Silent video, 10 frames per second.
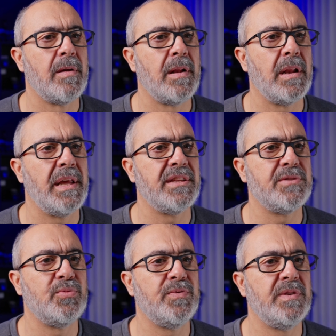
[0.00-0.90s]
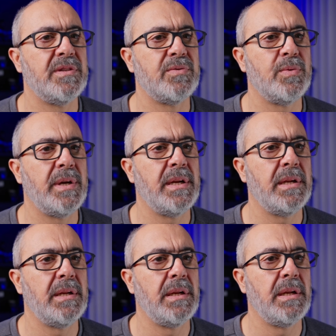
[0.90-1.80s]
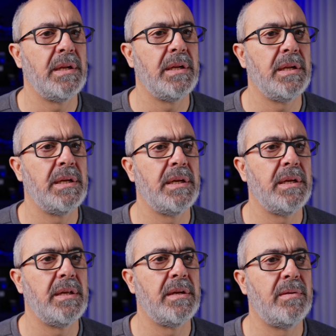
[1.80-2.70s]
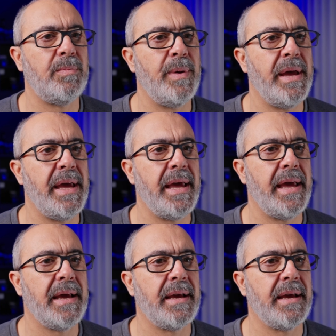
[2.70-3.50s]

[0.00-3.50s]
Let's move this one a little back